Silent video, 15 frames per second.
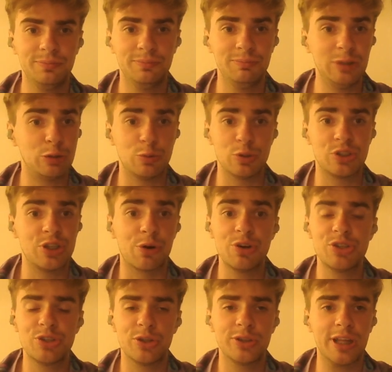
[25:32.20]
it was the
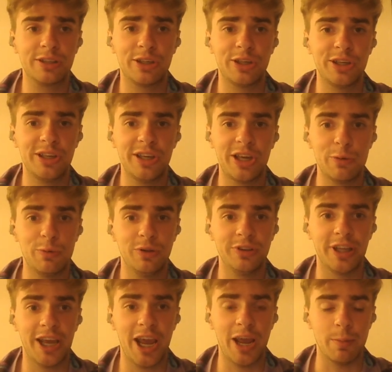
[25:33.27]
reason that he won
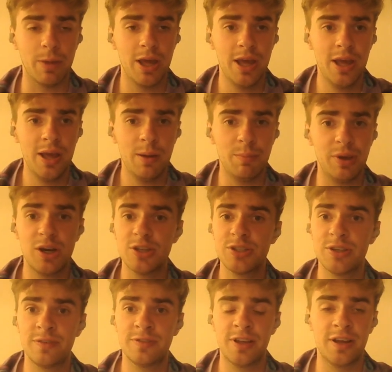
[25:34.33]
the game. Because
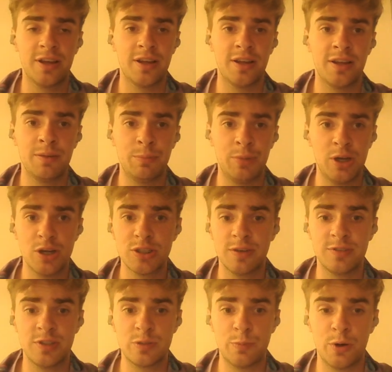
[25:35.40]
of
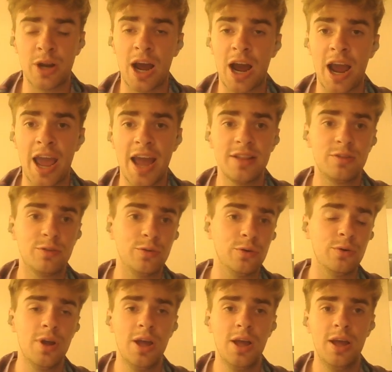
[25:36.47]
this pawn, I had
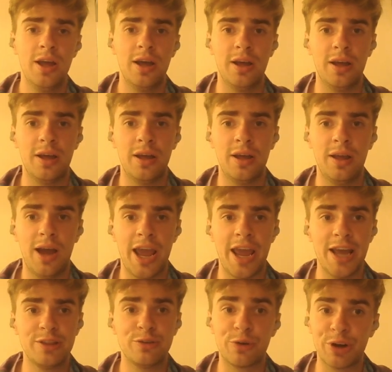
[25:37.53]
to
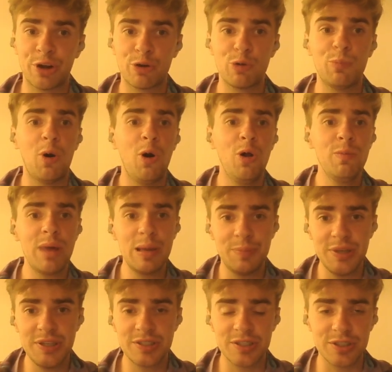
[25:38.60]
regroup all my
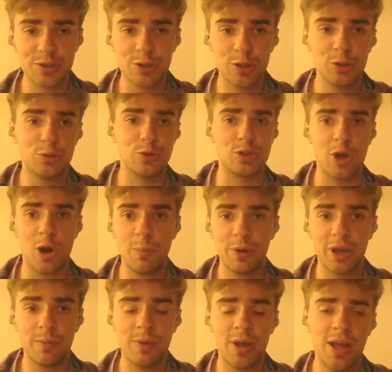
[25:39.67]
pieces to stop
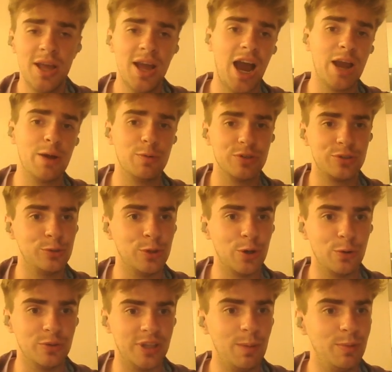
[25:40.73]
him. I was
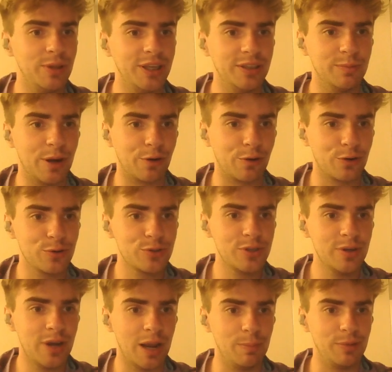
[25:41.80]
doubling my
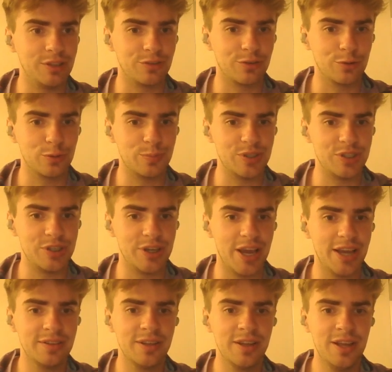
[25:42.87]
rooks. I played rook
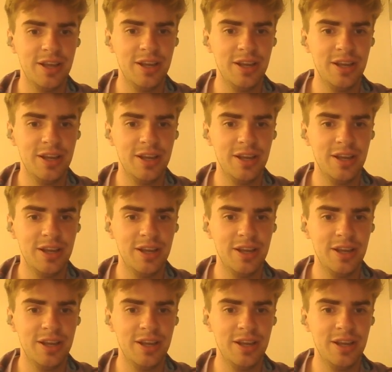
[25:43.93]
bc8